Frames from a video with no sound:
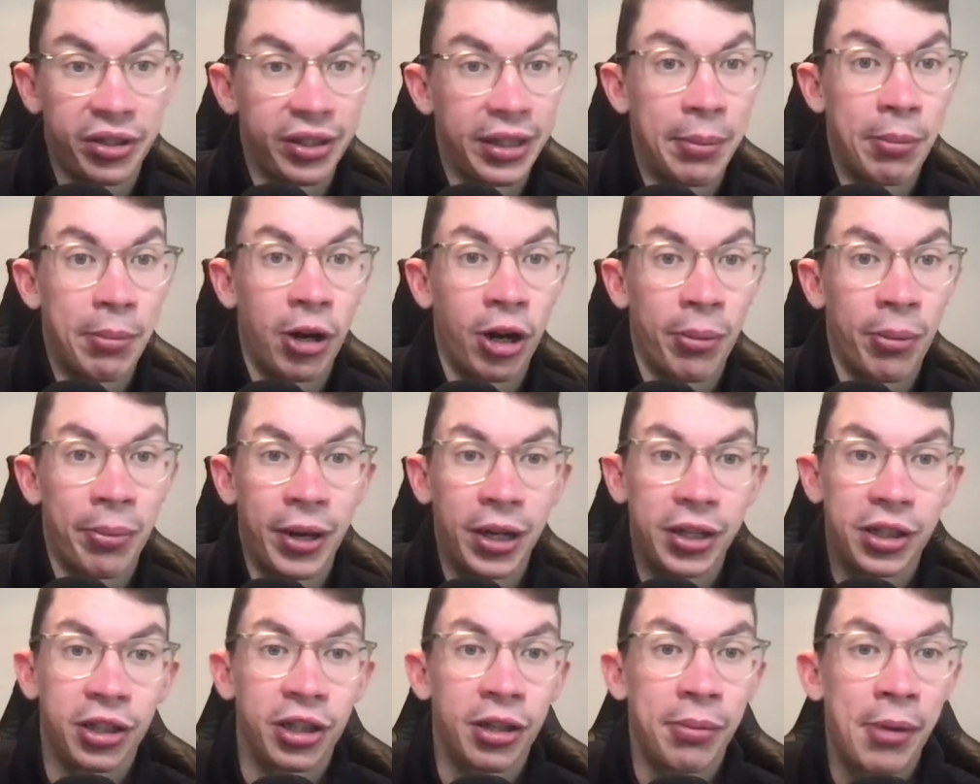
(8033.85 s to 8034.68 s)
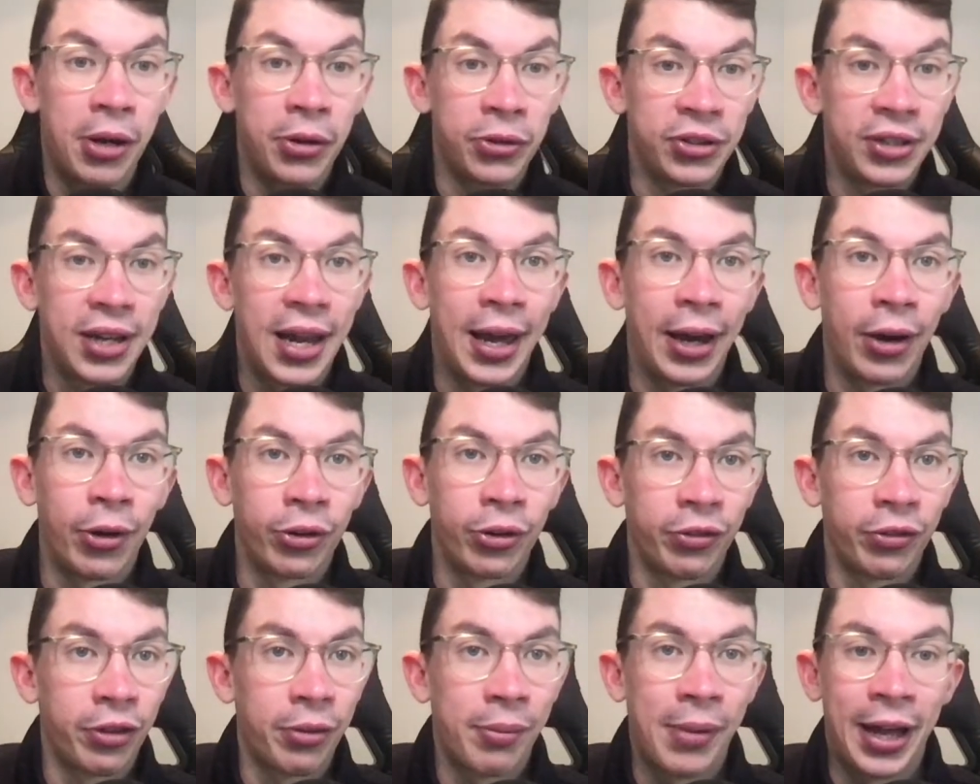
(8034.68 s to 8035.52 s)
in my opinion, the most nailed
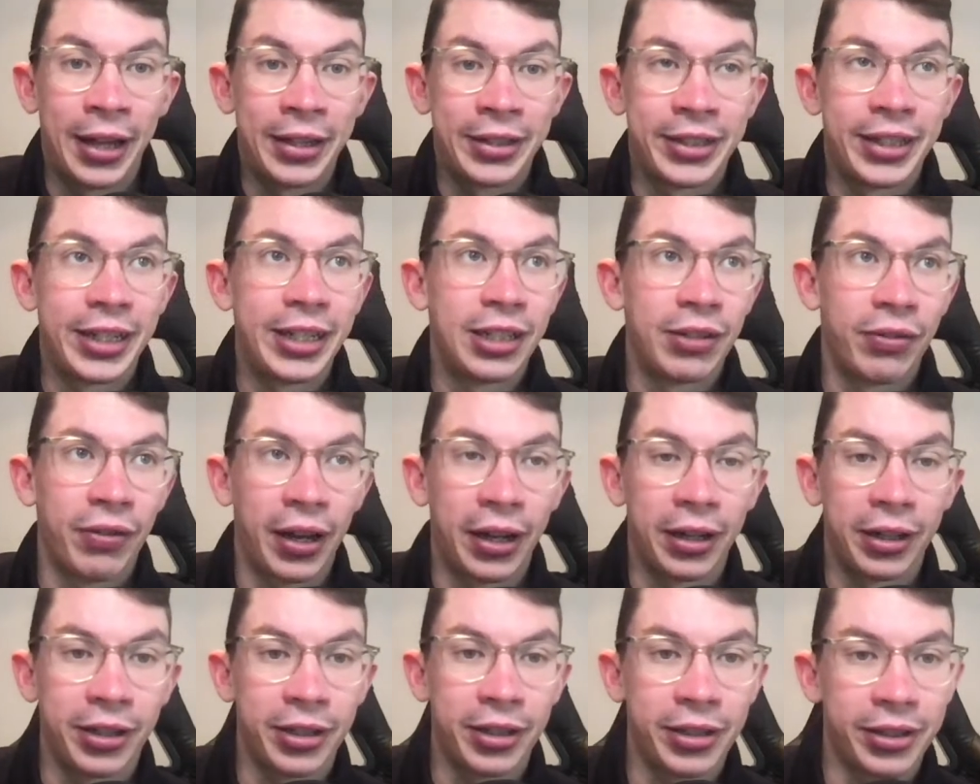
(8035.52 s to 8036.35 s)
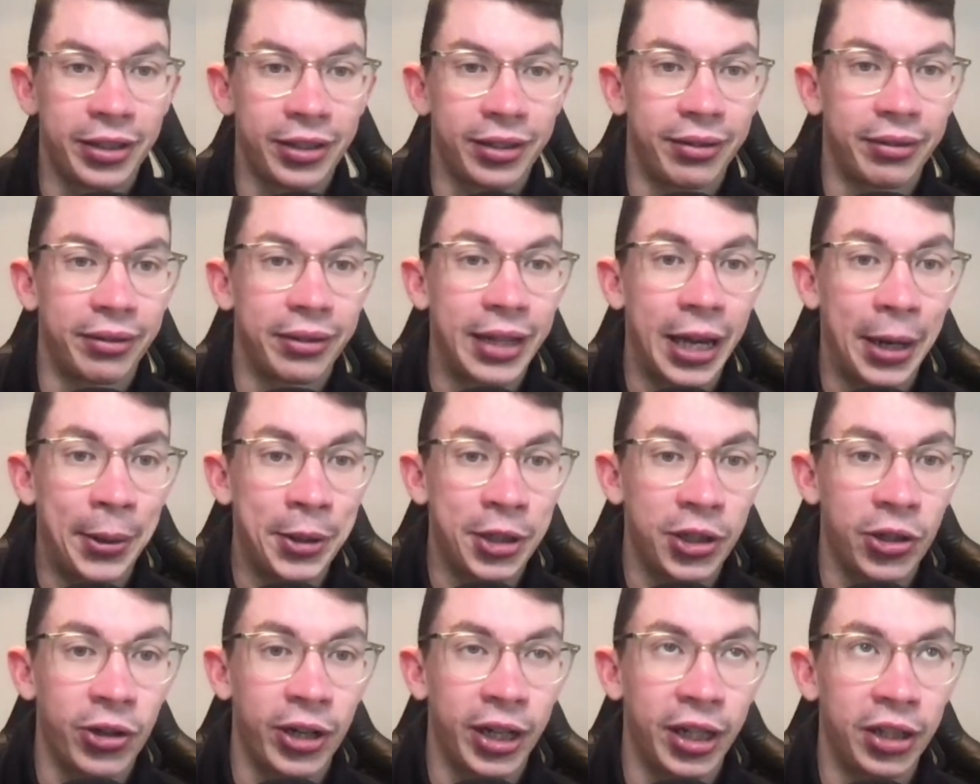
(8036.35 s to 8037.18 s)
of the Man City defenders, and now he's
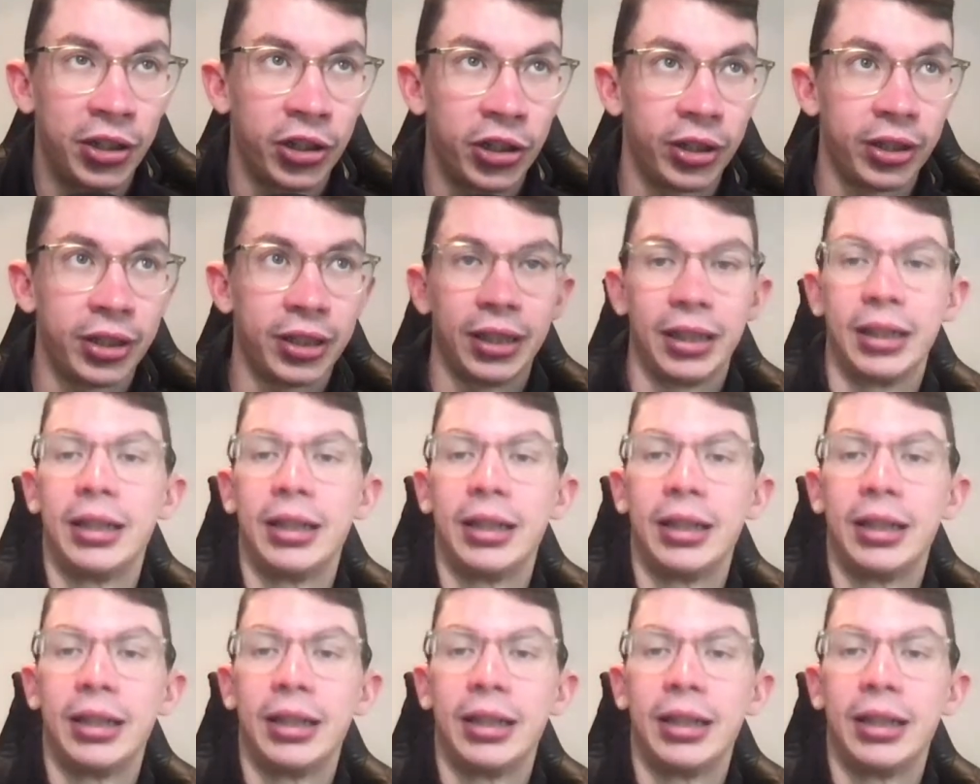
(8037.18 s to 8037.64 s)
gotten injured.